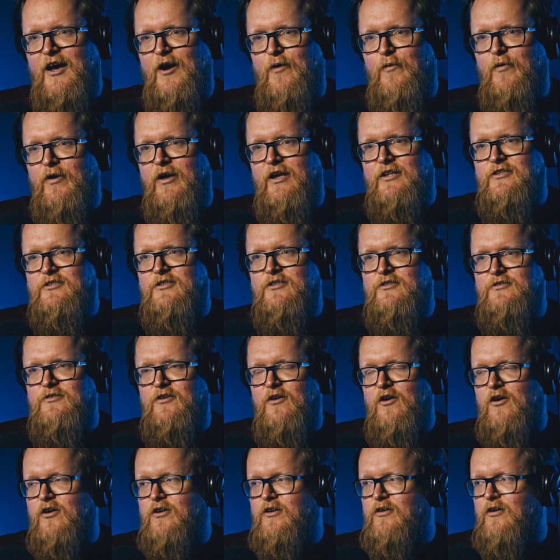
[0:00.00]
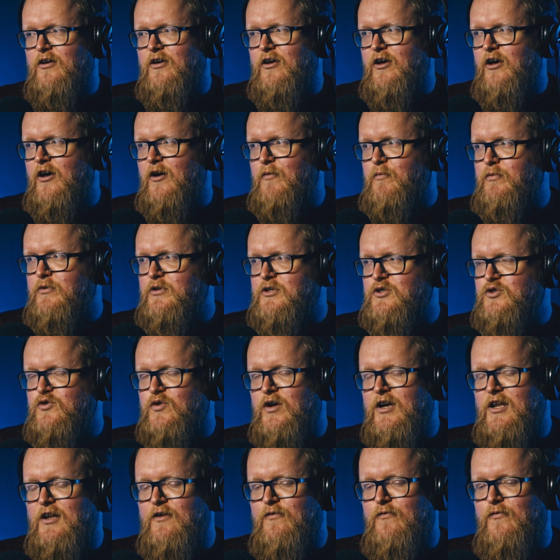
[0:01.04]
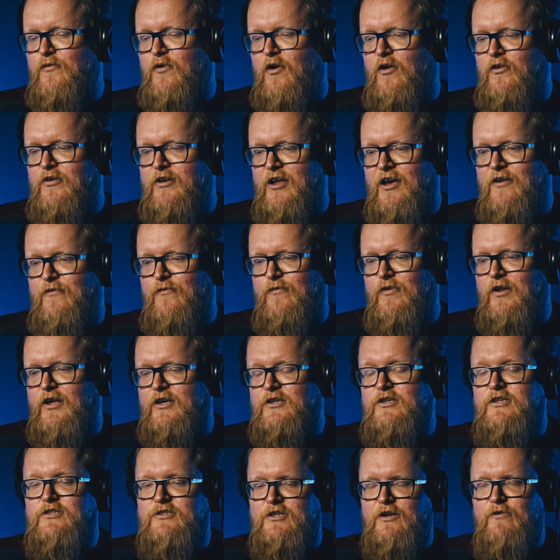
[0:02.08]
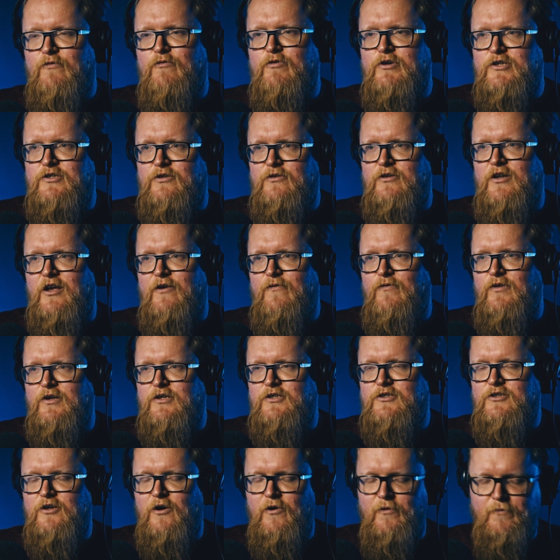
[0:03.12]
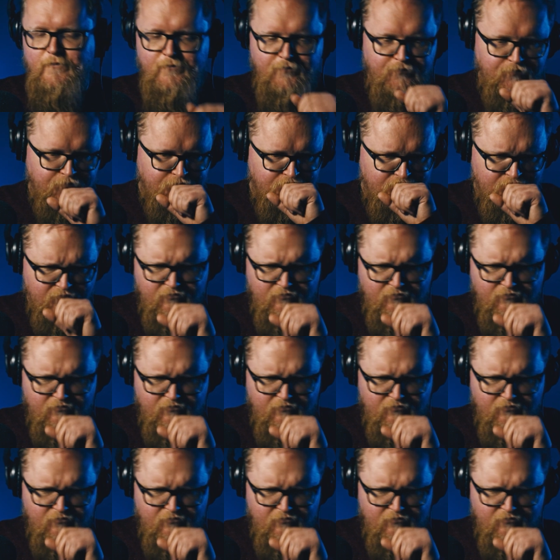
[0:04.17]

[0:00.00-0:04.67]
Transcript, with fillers: Okay. Now, Into the Dark, the trailer on Netflix, it's an original Netflix show.